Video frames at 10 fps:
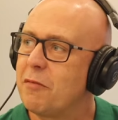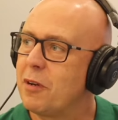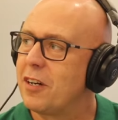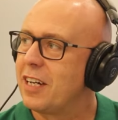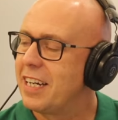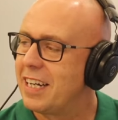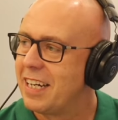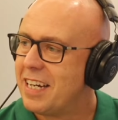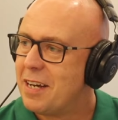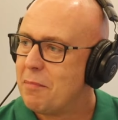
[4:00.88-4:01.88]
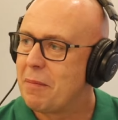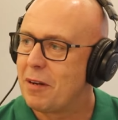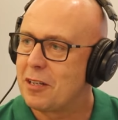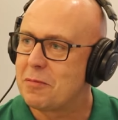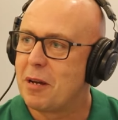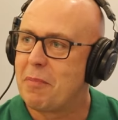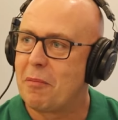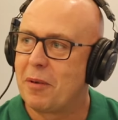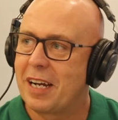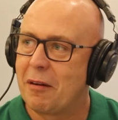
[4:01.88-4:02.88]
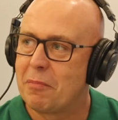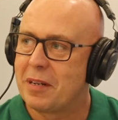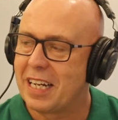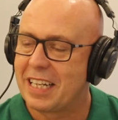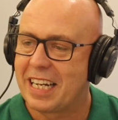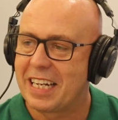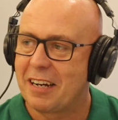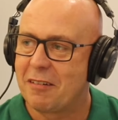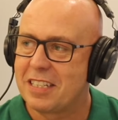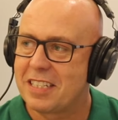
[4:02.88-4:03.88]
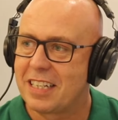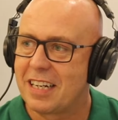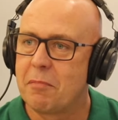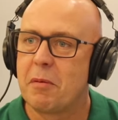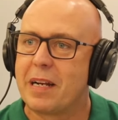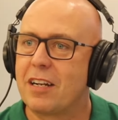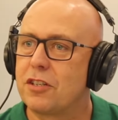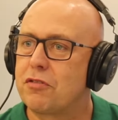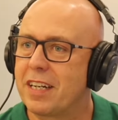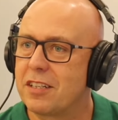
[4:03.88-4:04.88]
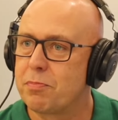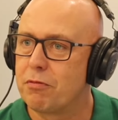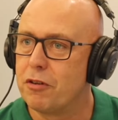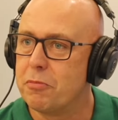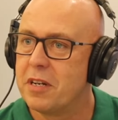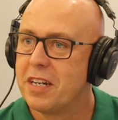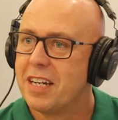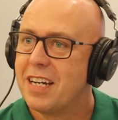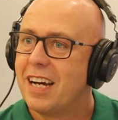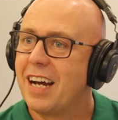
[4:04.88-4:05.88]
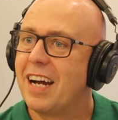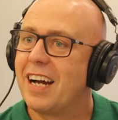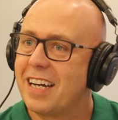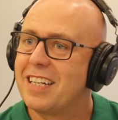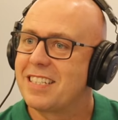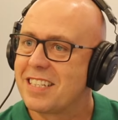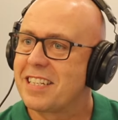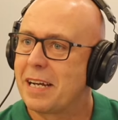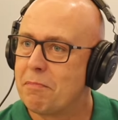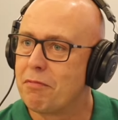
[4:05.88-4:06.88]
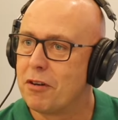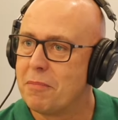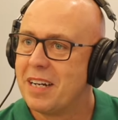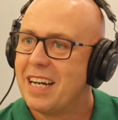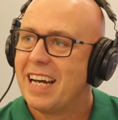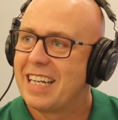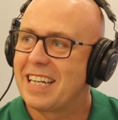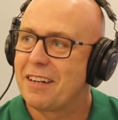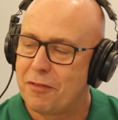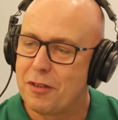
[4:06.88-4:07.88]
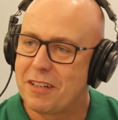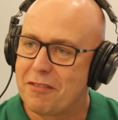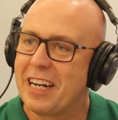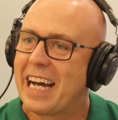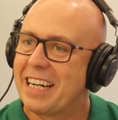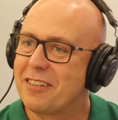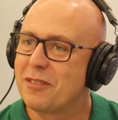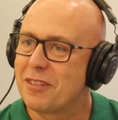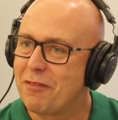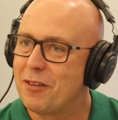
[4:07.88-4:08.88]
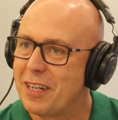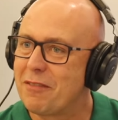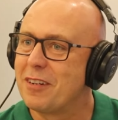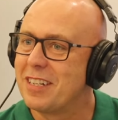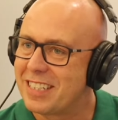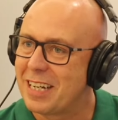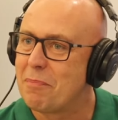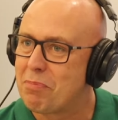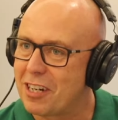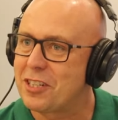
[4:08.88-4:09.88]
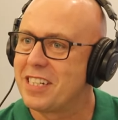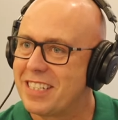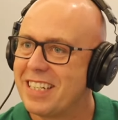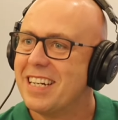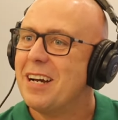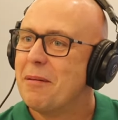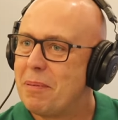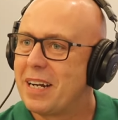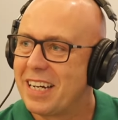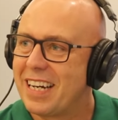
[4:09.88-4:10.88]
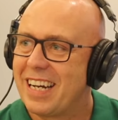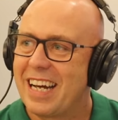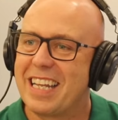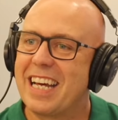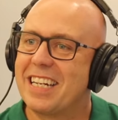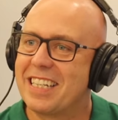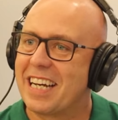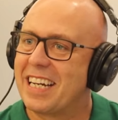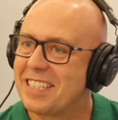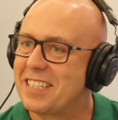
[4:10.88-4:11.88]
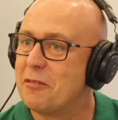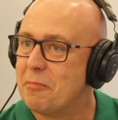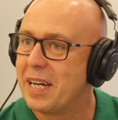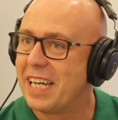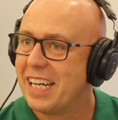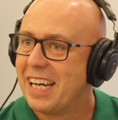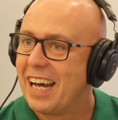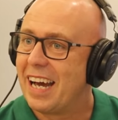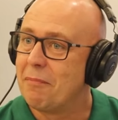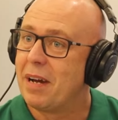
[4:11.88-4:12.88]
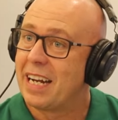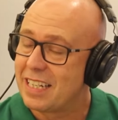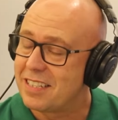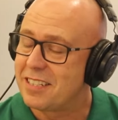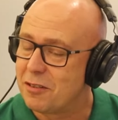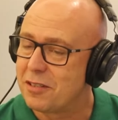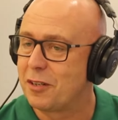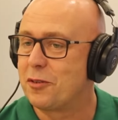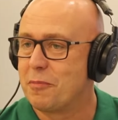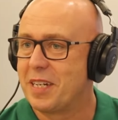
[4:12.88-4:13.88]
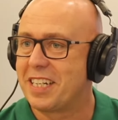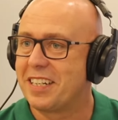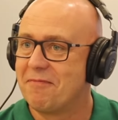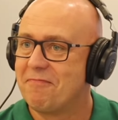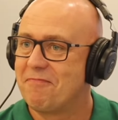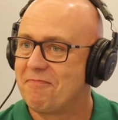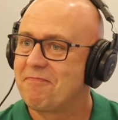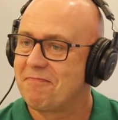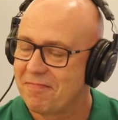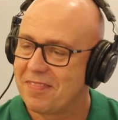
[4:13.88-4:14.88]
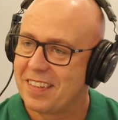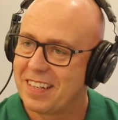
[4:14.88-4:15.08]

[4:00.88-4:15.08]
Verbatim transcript: when I uh, people ask me about my company and that now, it's uh, I'm a bit like Trigger's broom. Uh, it's the same broom. It's had a few different handles, a few different right. uh, brushes. I see. But uh, at the end of the day, it's still me. Yeah. Um, and it's still social media. Yeah. Okay.